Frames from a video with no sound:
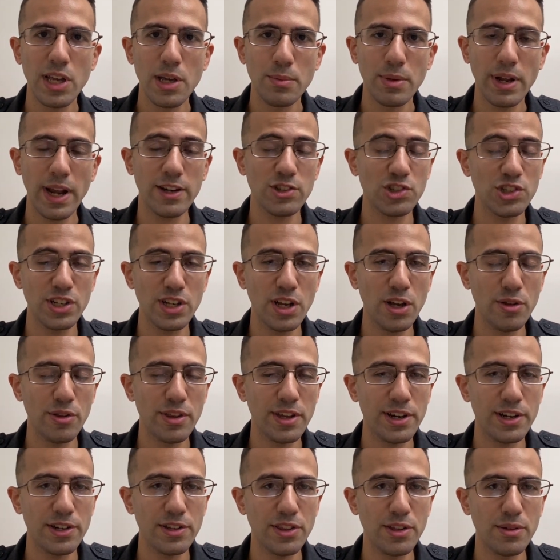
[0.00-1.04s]
But actually, no,
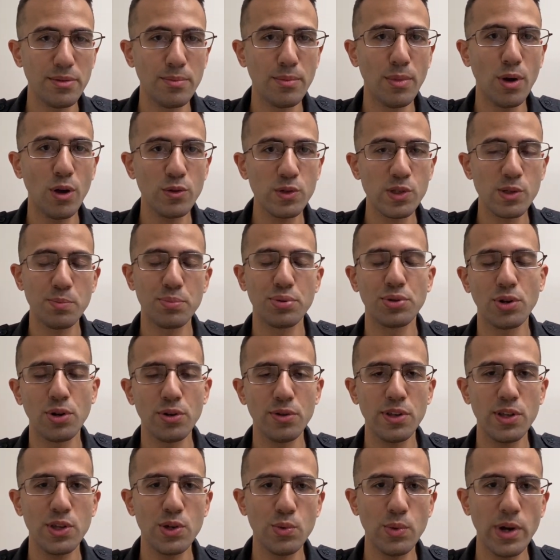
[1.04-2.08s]
they're the most
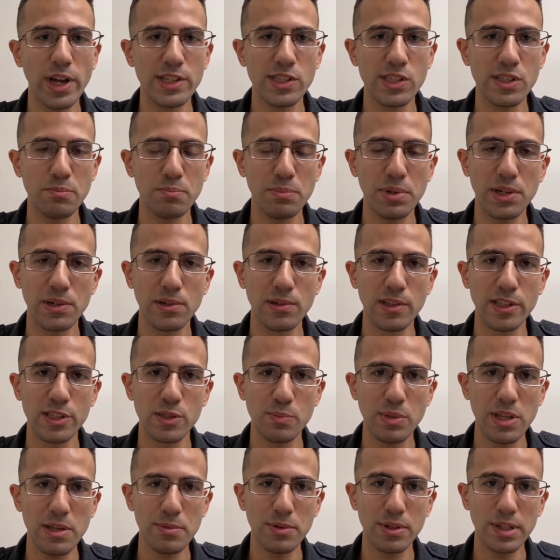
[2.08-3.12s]
pro-U.S. imperialist
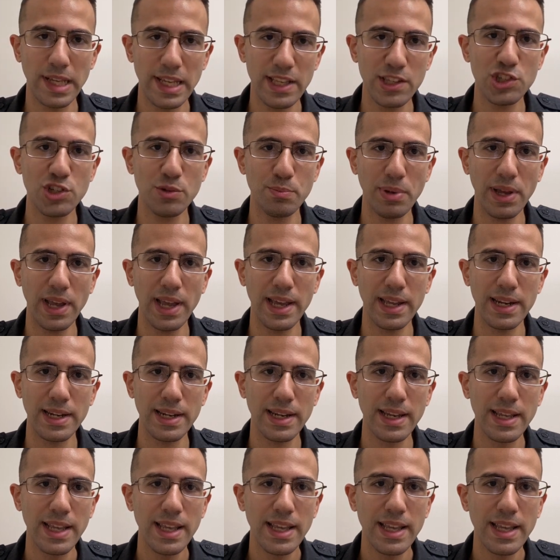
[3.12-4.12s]
people in Japan.